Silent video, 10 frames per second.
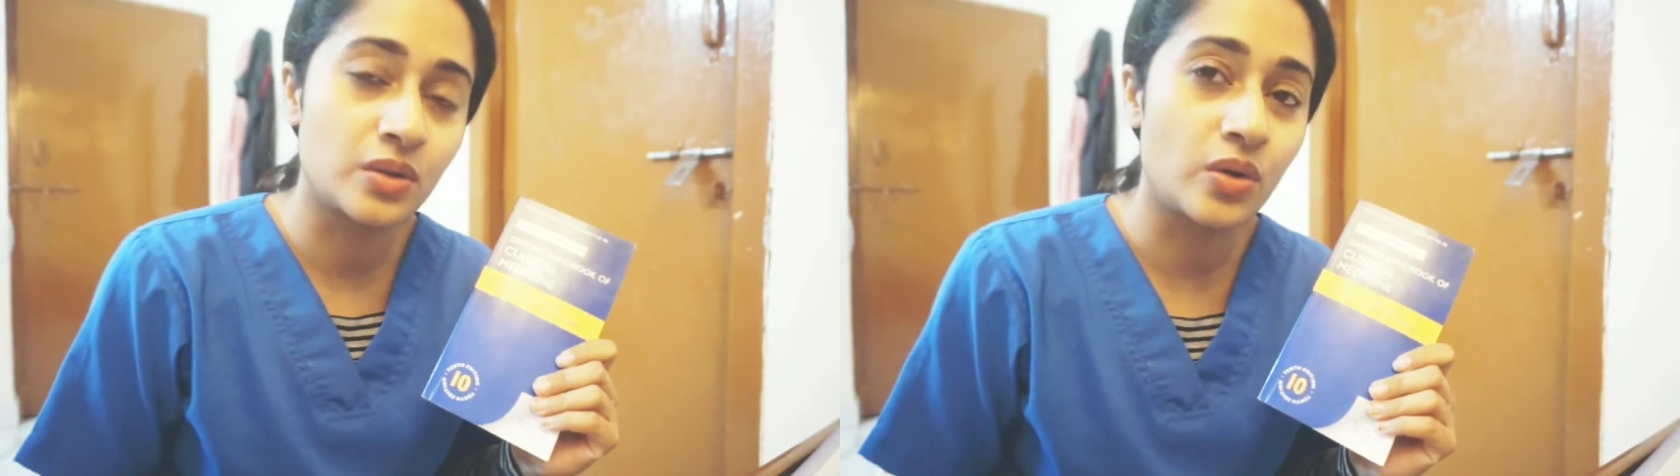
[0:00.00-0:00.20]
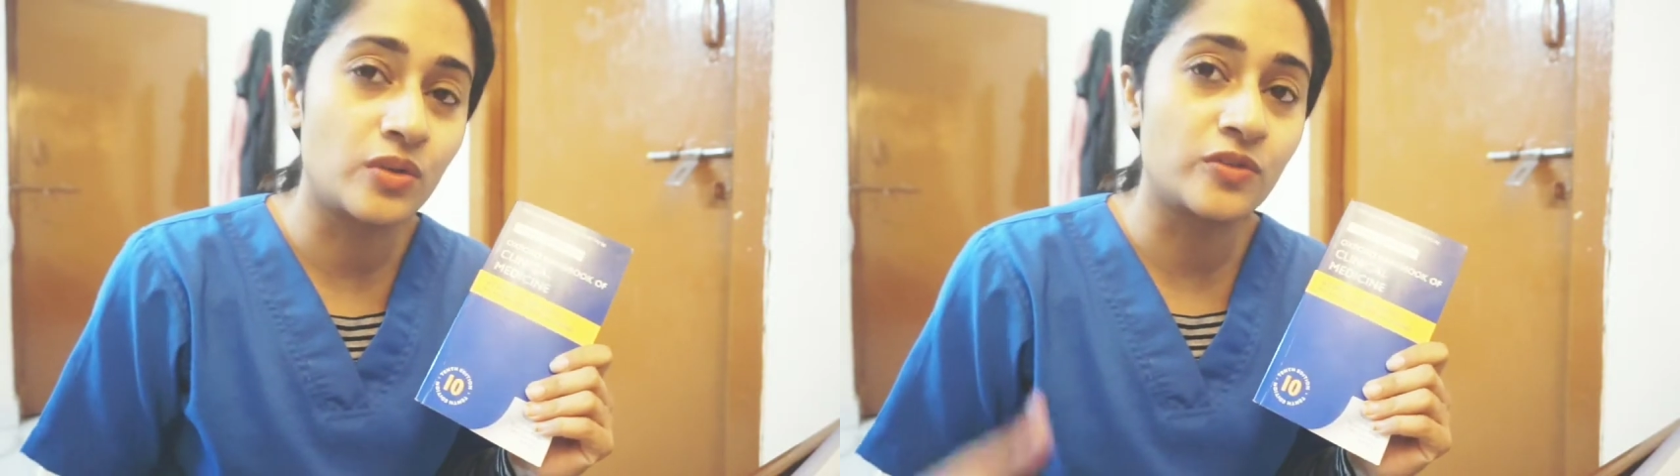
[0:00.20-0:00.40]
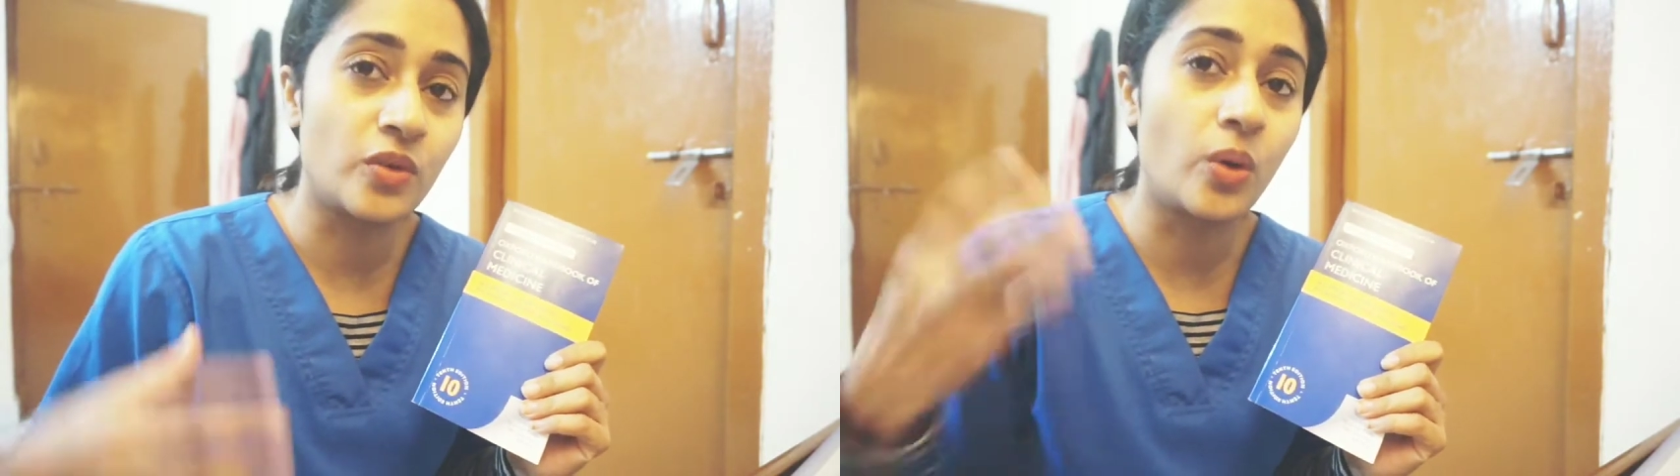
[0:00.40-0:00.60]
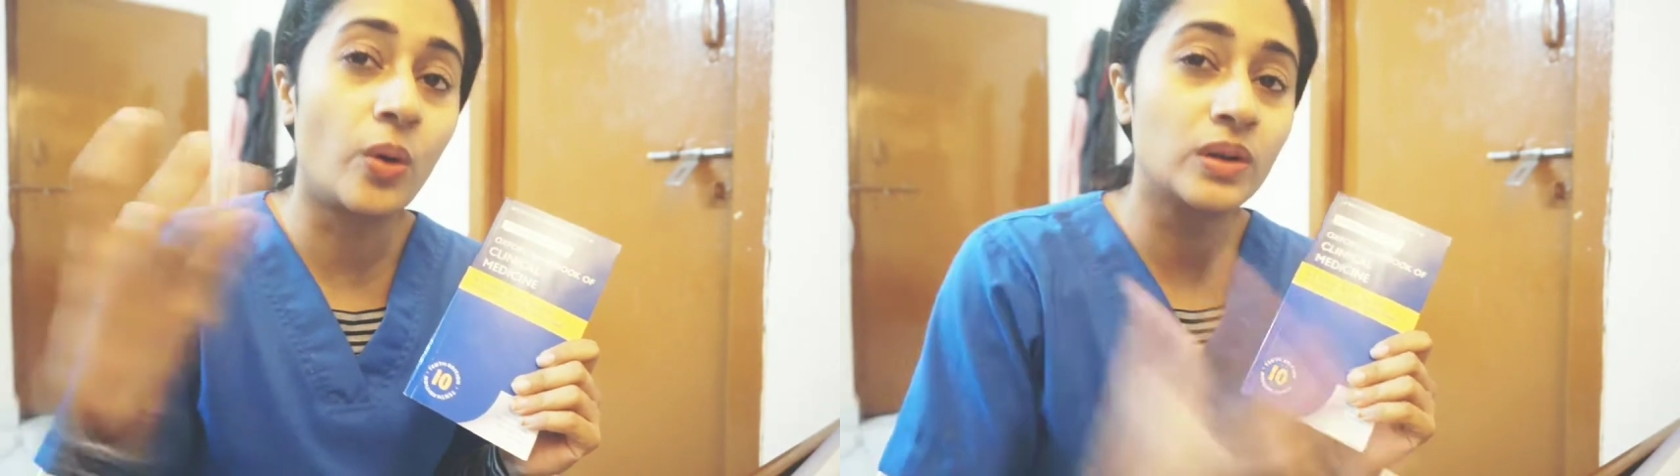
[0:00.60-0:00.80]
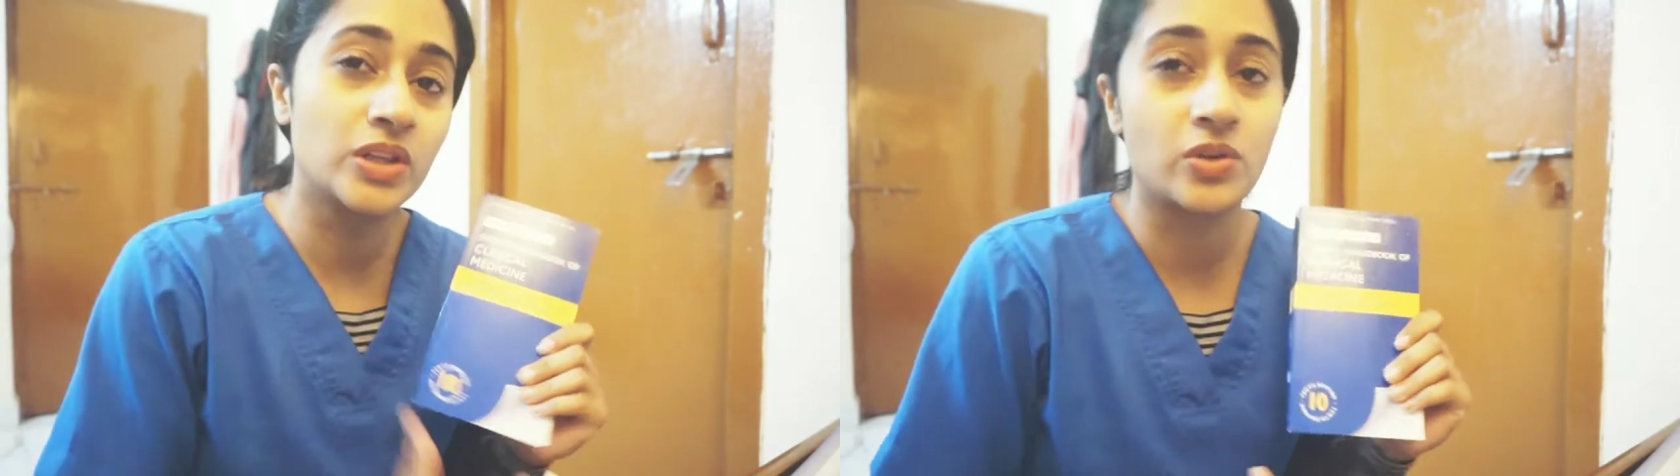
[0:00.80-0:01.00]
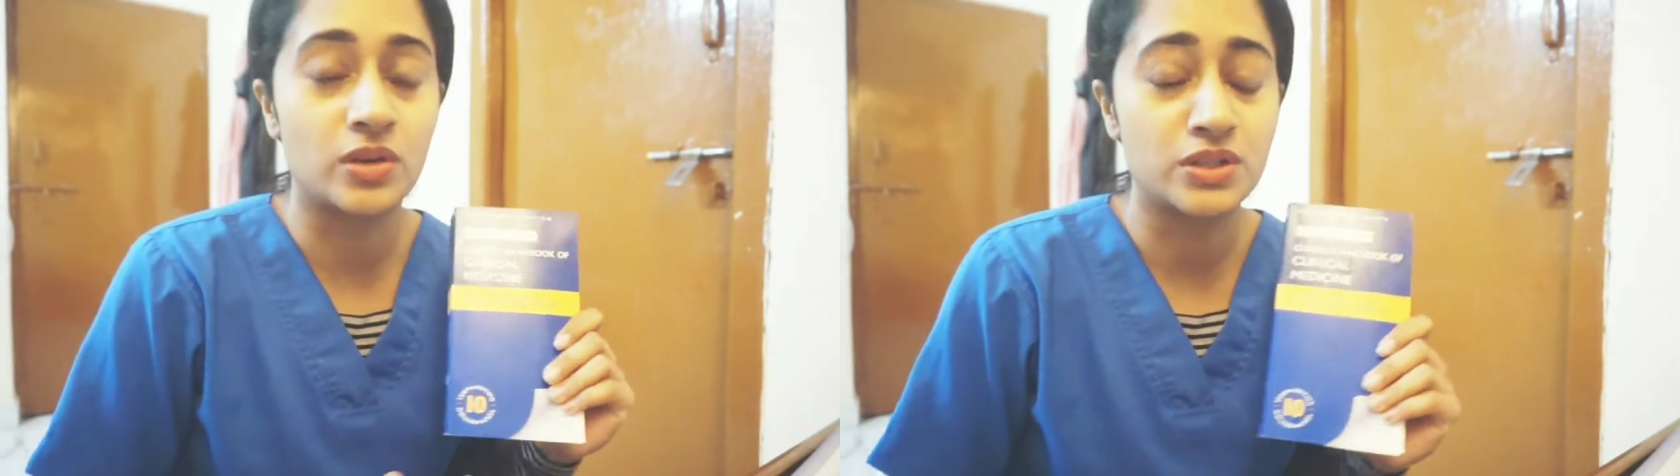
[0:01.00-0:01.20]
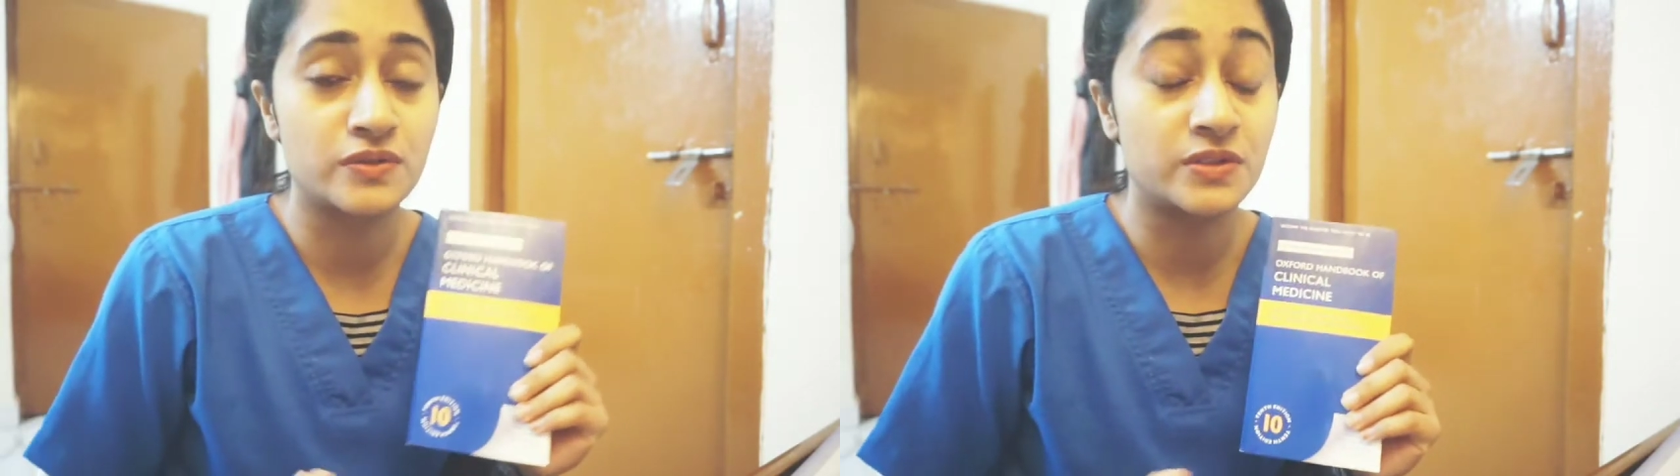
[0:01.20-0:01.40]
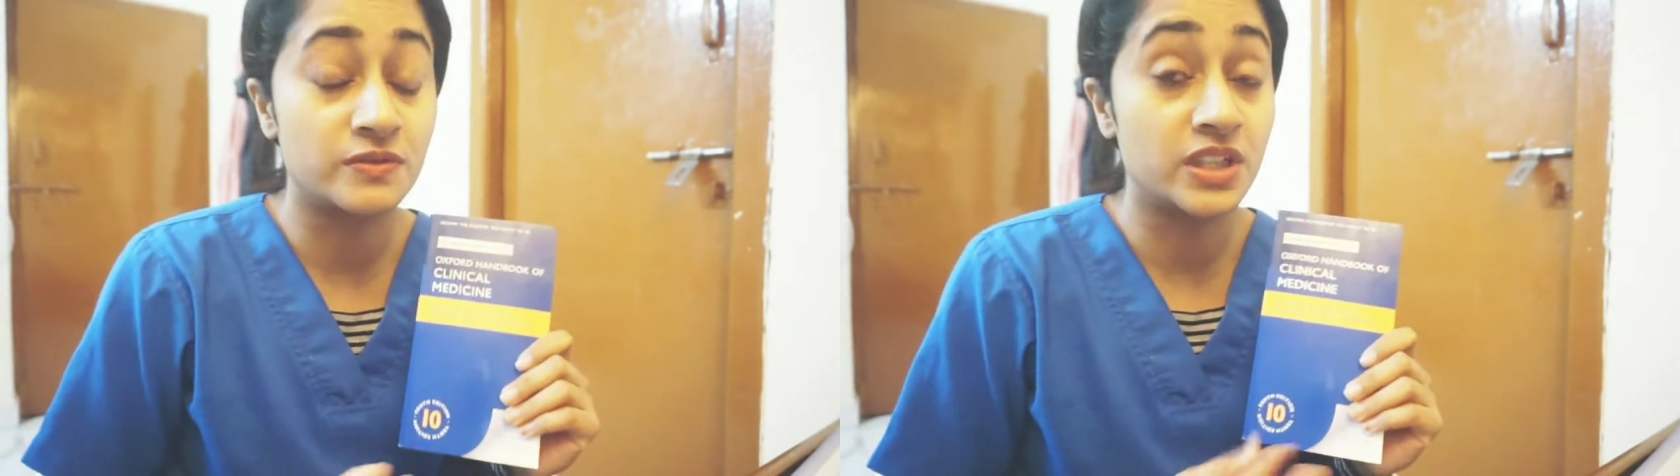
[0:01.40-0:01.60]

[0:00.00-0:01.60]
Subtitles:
of all the knowledge which we